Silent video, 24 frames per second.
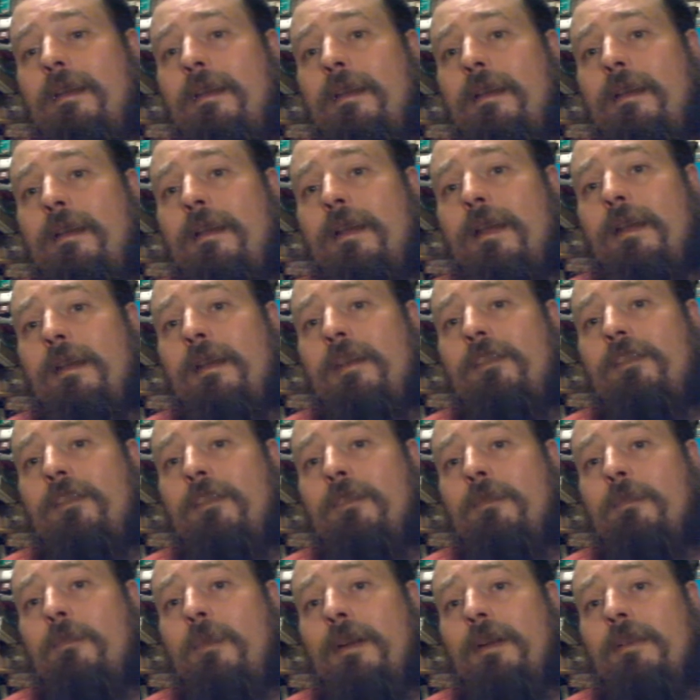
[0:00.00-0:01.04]
And this is
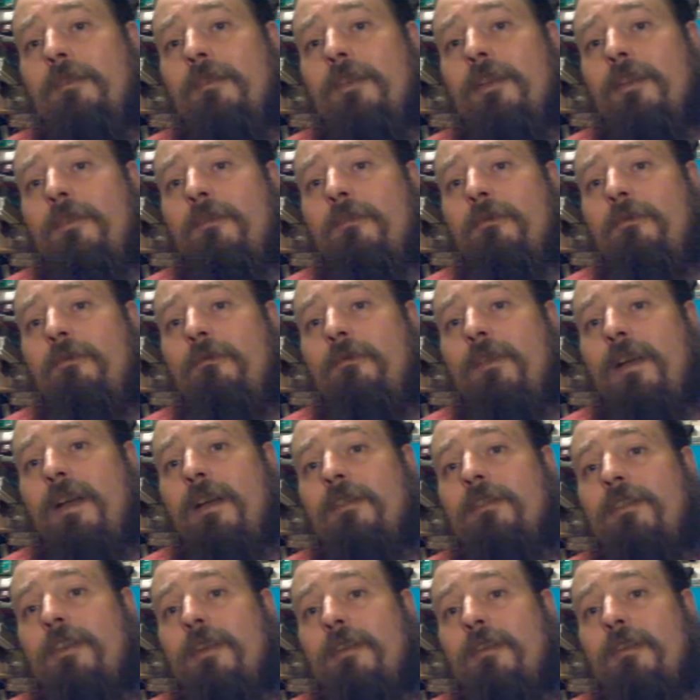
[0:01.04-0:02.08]
one of the first
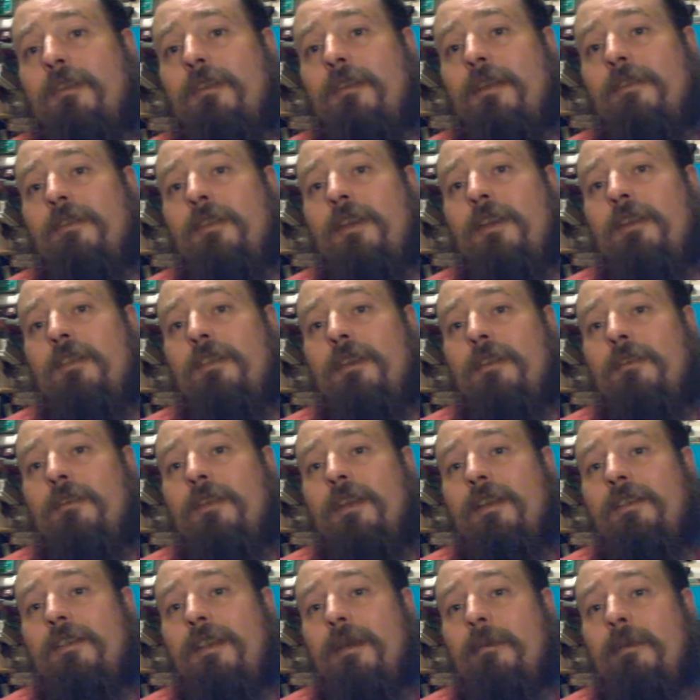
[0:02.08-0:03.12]
of the reviews of this
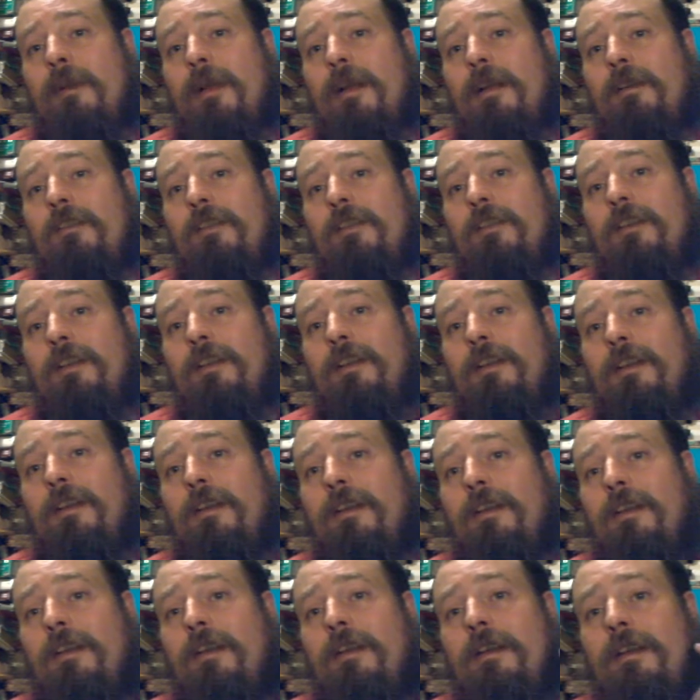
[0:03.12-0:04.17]
I'm going to do.
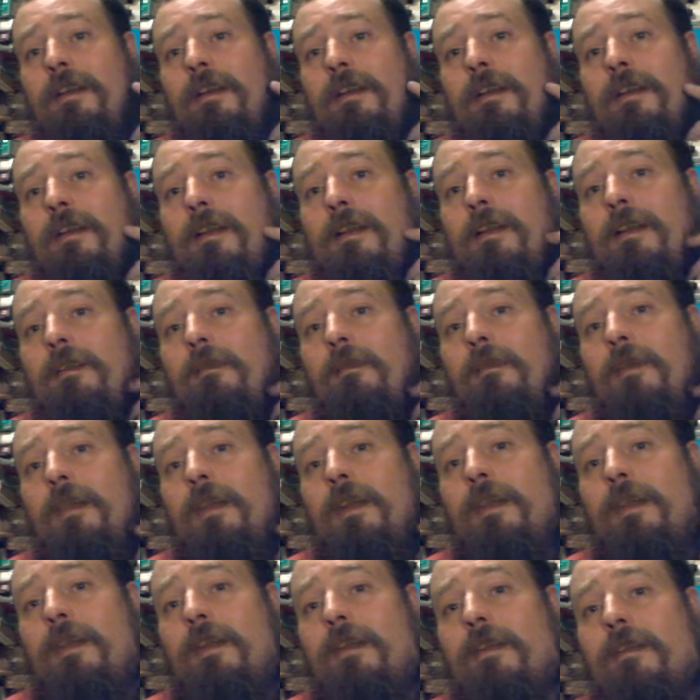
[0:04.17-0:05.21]
The
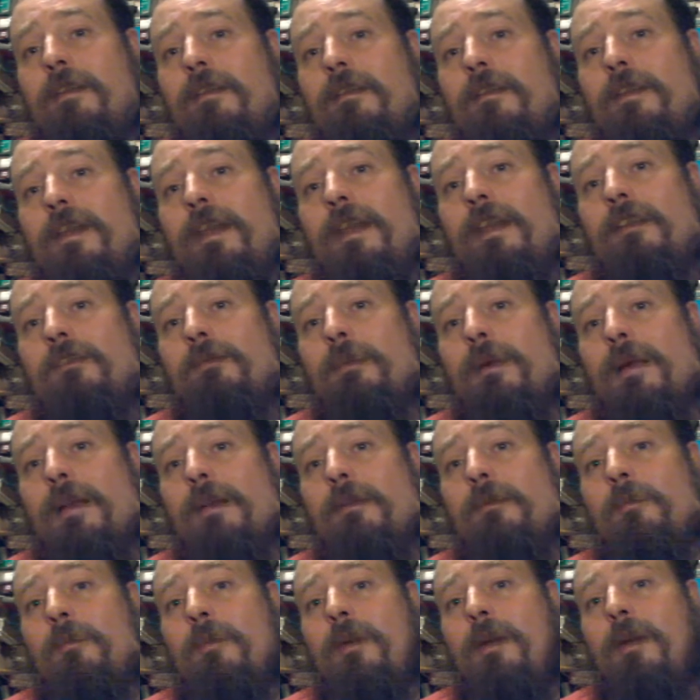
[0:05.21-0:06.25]
next one
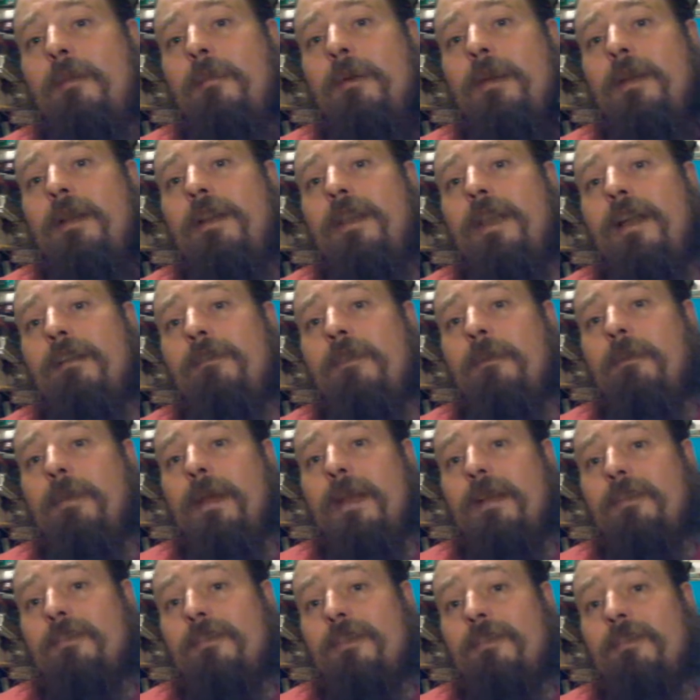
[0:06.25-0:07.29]
will be the other
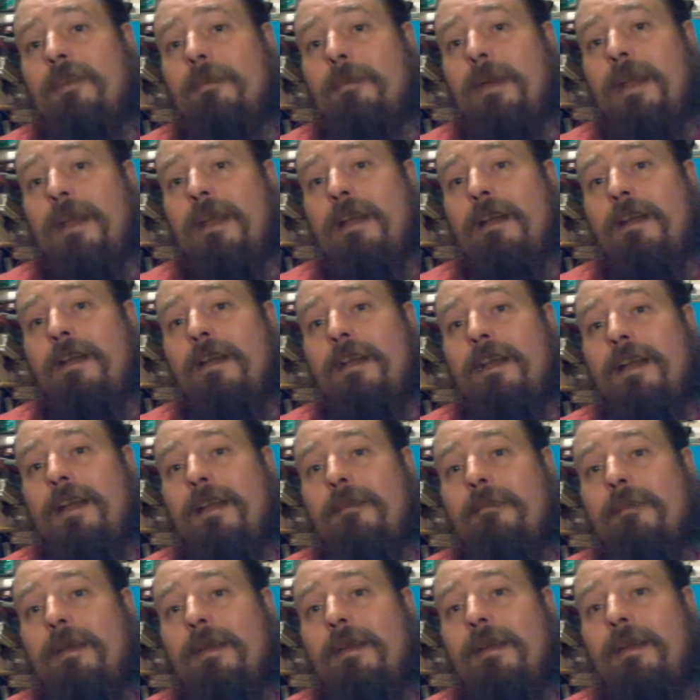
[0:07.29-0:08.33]
pouch of tobacco he gave me.
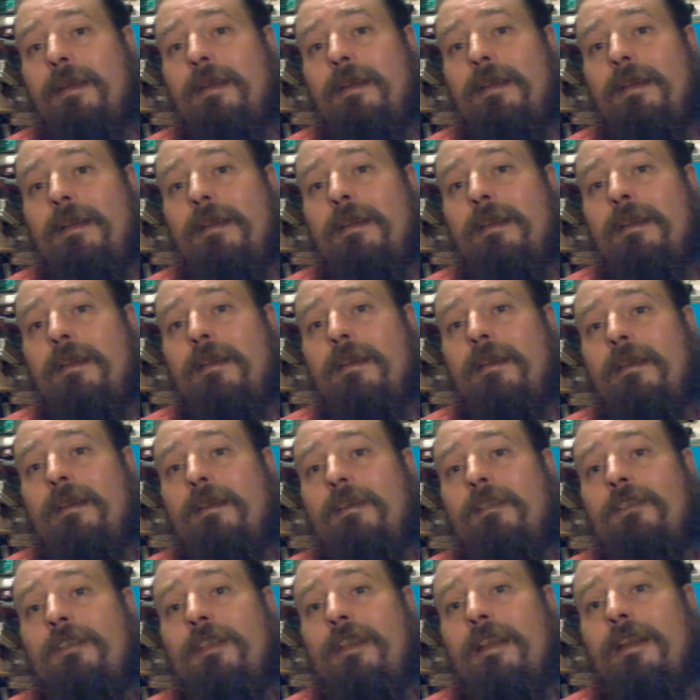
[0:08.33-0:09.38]

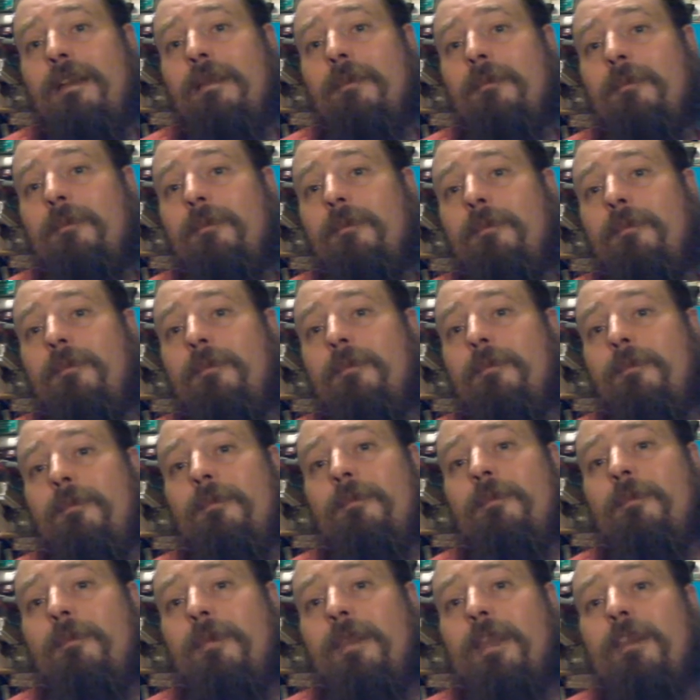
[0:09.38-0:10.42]
So,
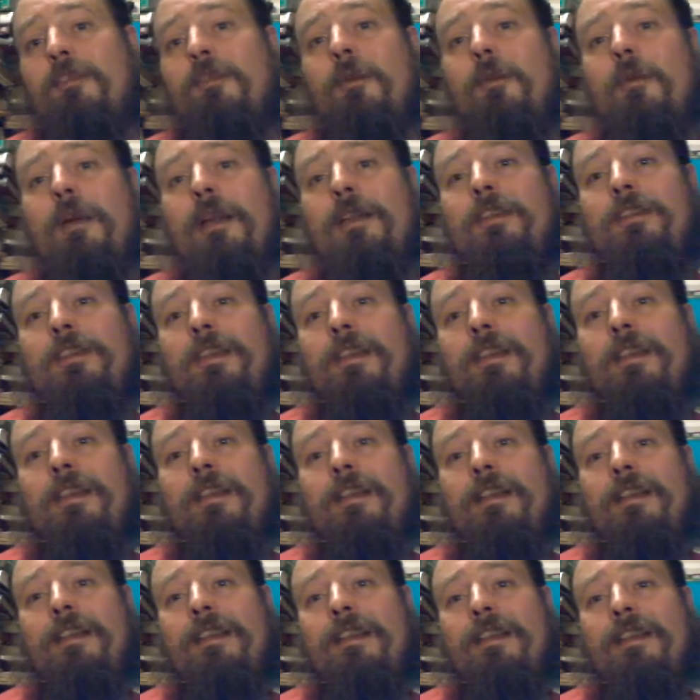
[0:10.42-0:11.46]
as always,
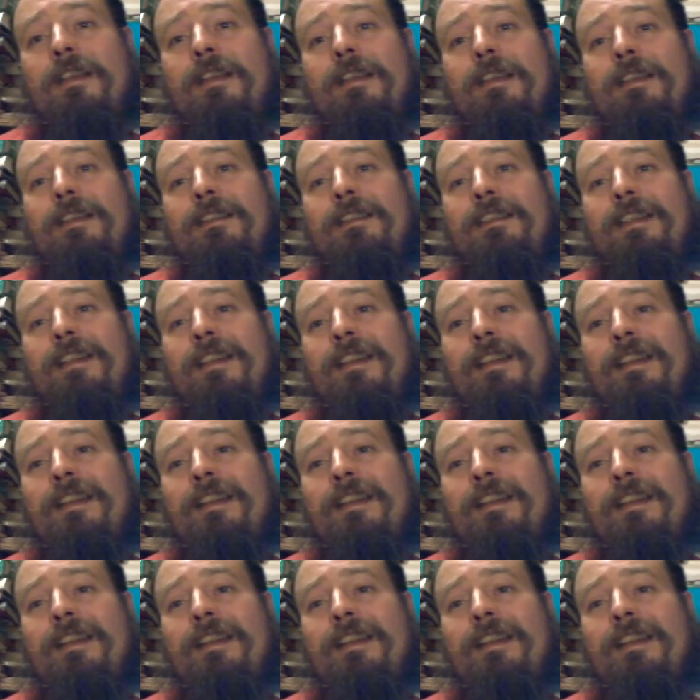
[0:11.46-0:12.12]
see ya!